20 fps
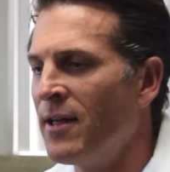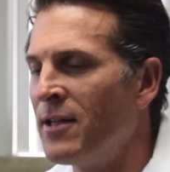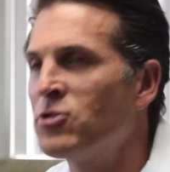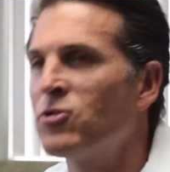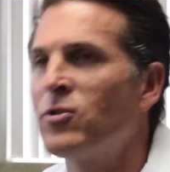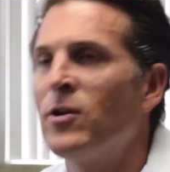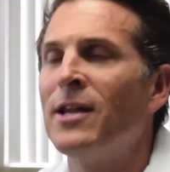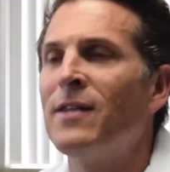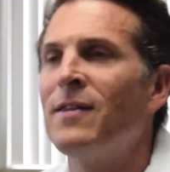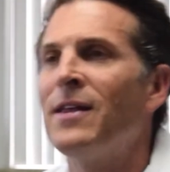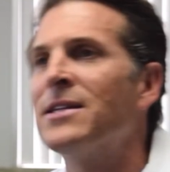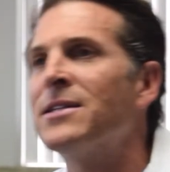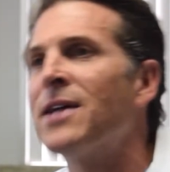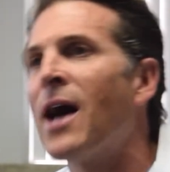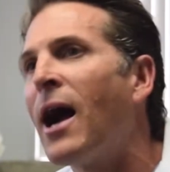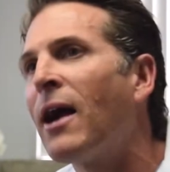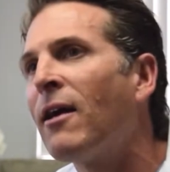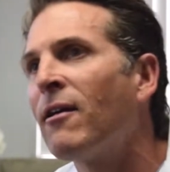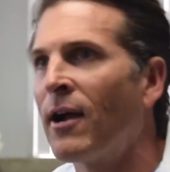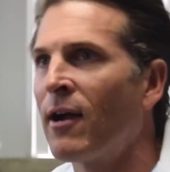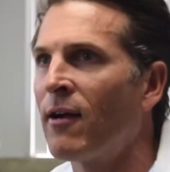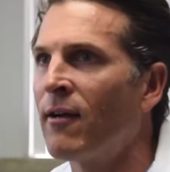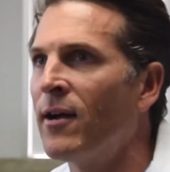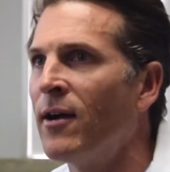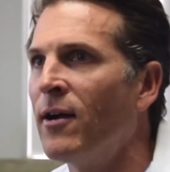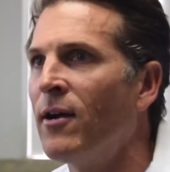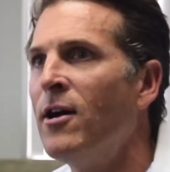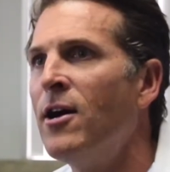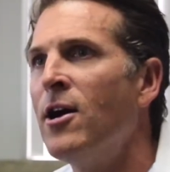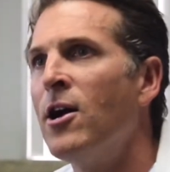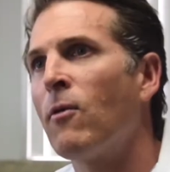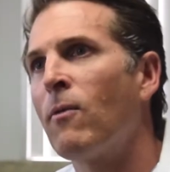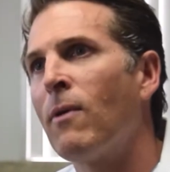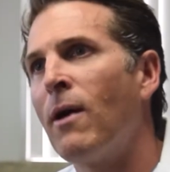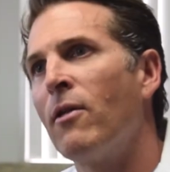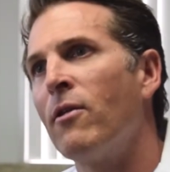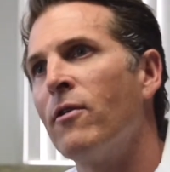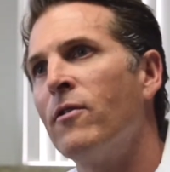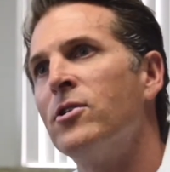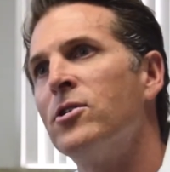treating the entire area
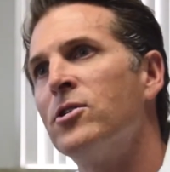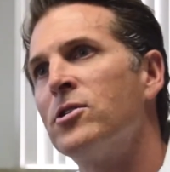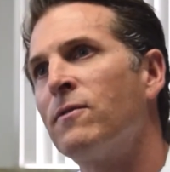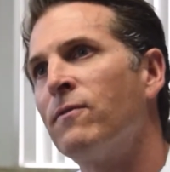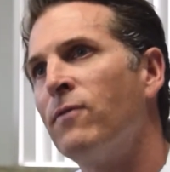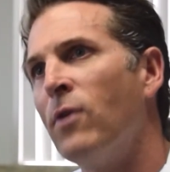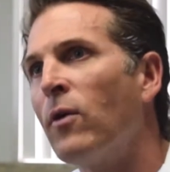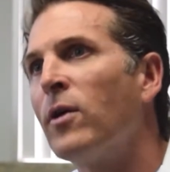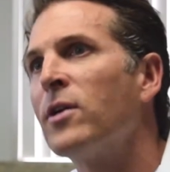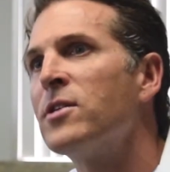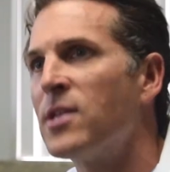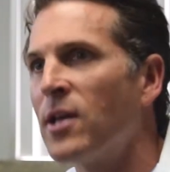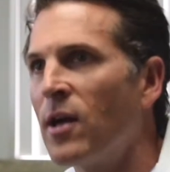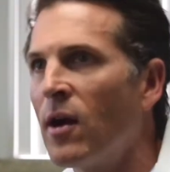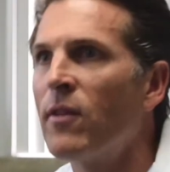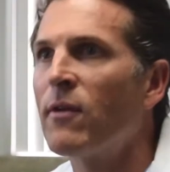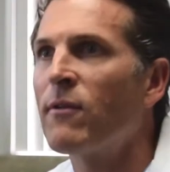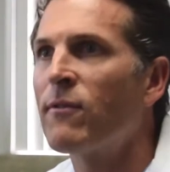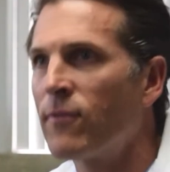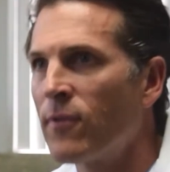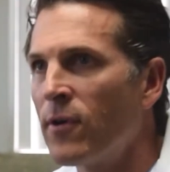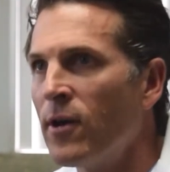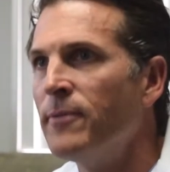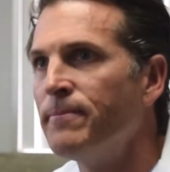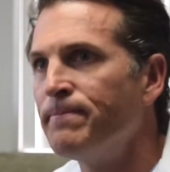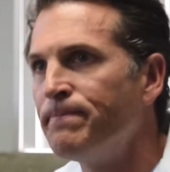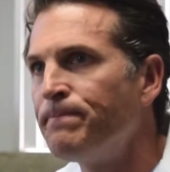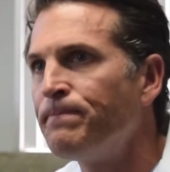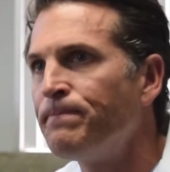rather than just focusing on the front.